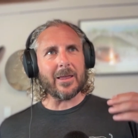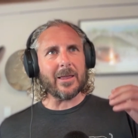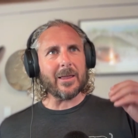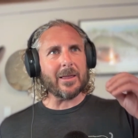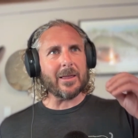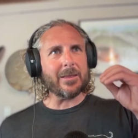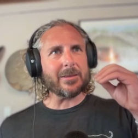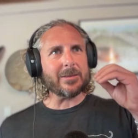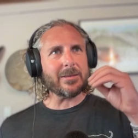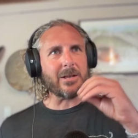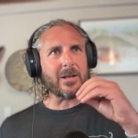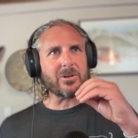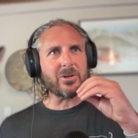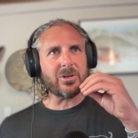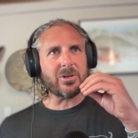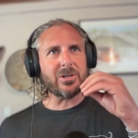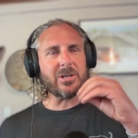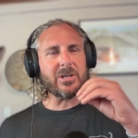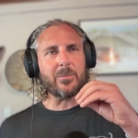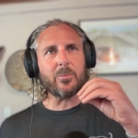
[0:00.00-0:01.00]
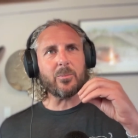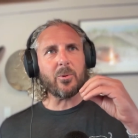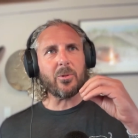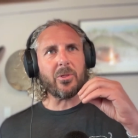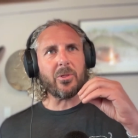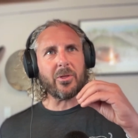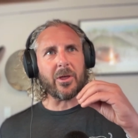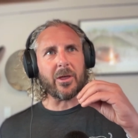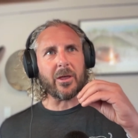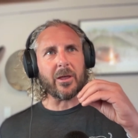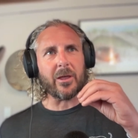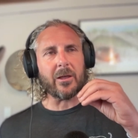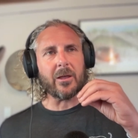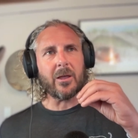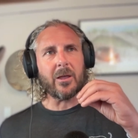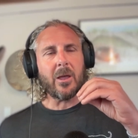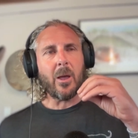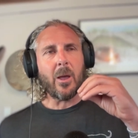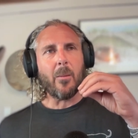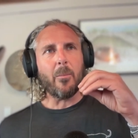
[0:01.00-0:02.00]
is such a simple thing,
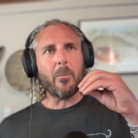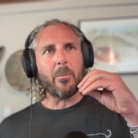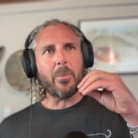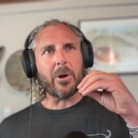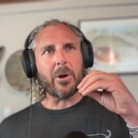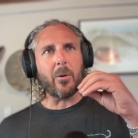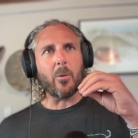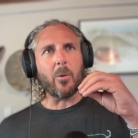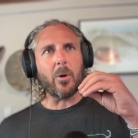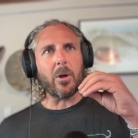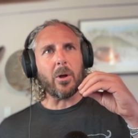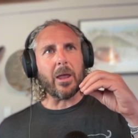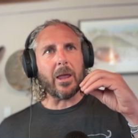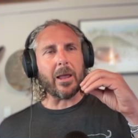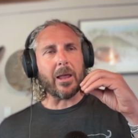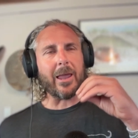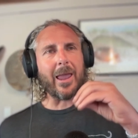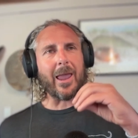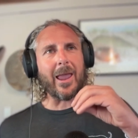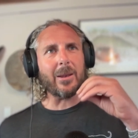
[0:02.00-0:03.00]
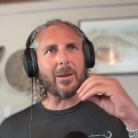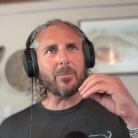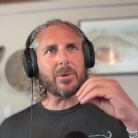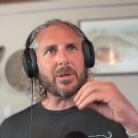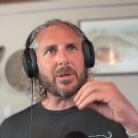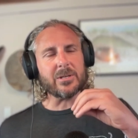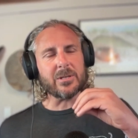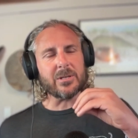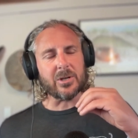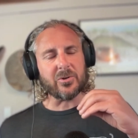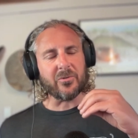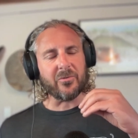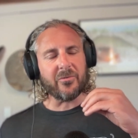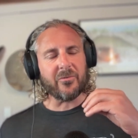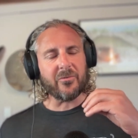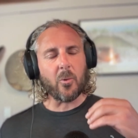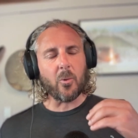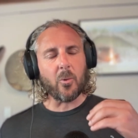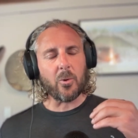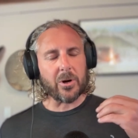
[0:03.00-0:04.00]
but it can be such a
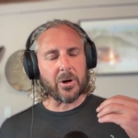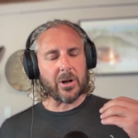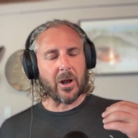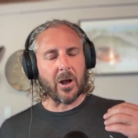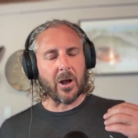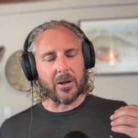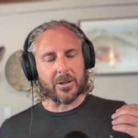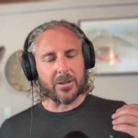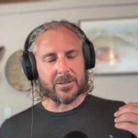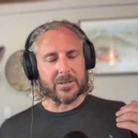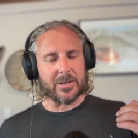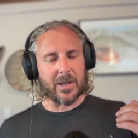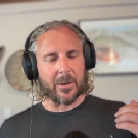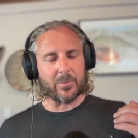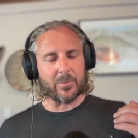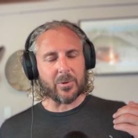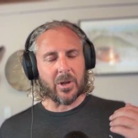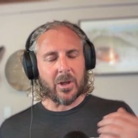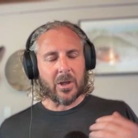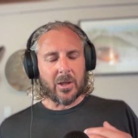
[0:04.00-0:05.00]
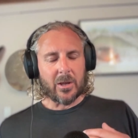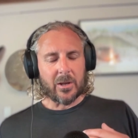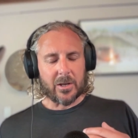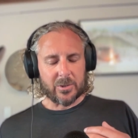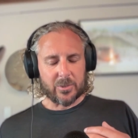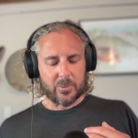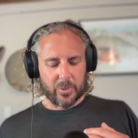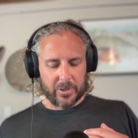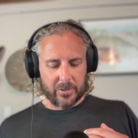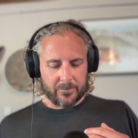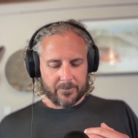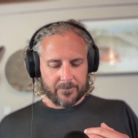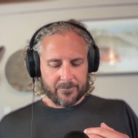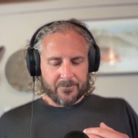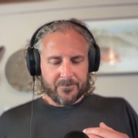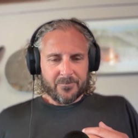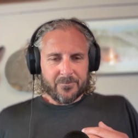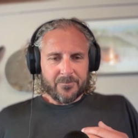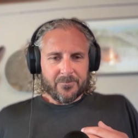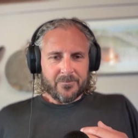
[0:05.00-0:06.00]
foreign concept because we
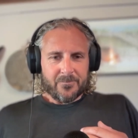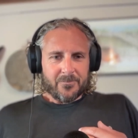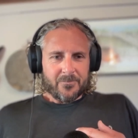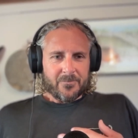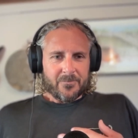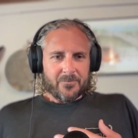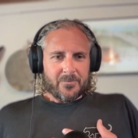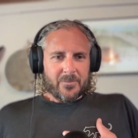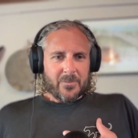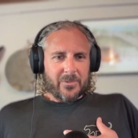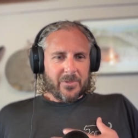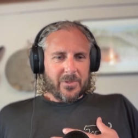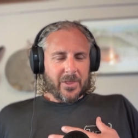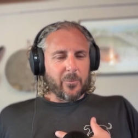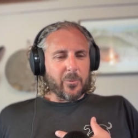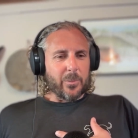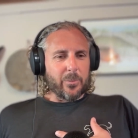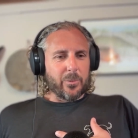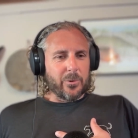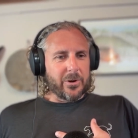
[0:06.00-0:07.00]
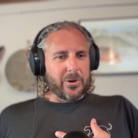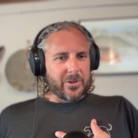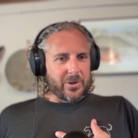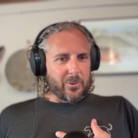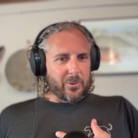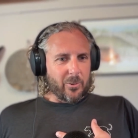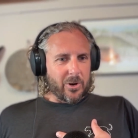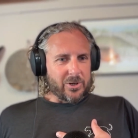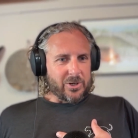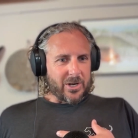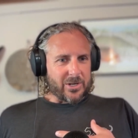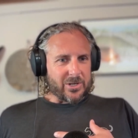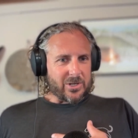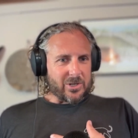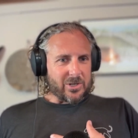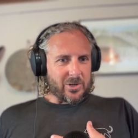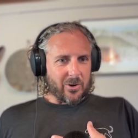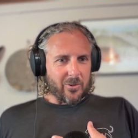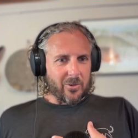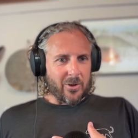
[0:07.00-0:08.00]
think we breathe into our
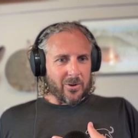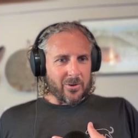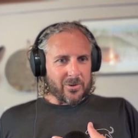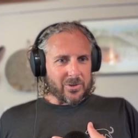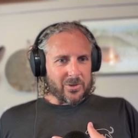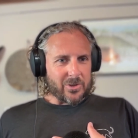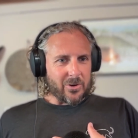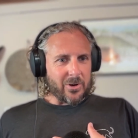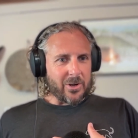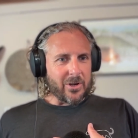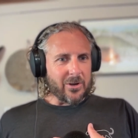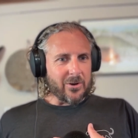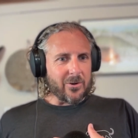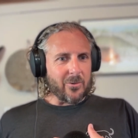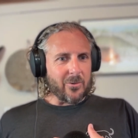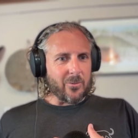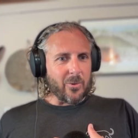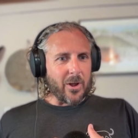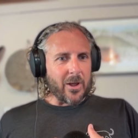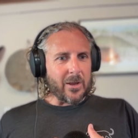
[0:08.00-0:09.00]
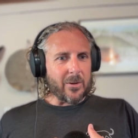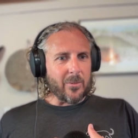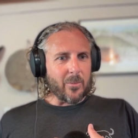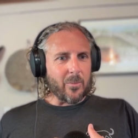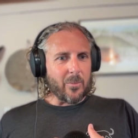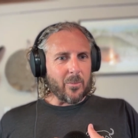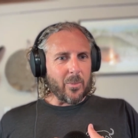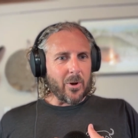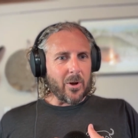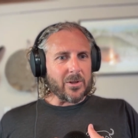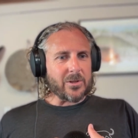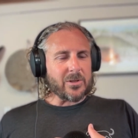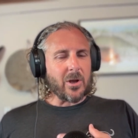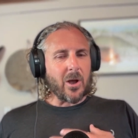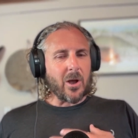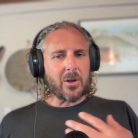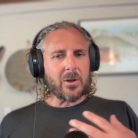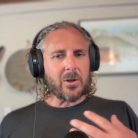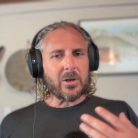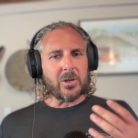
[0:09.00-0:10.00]
chest, our lungs are here, right? But
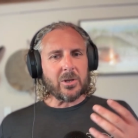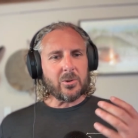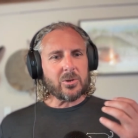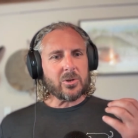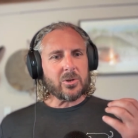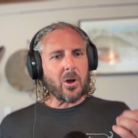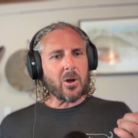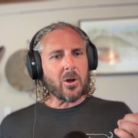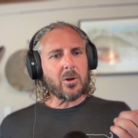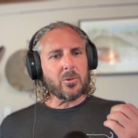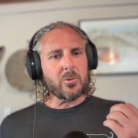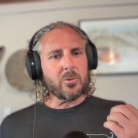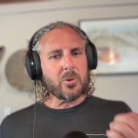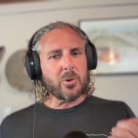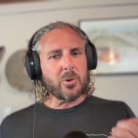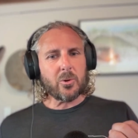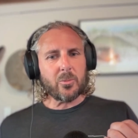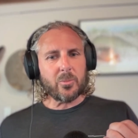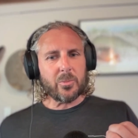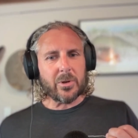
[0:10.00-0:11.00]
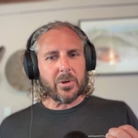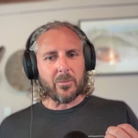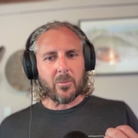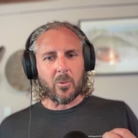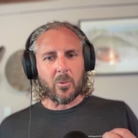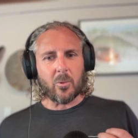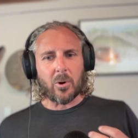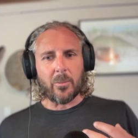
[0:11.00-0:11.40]
can you talk a little bit more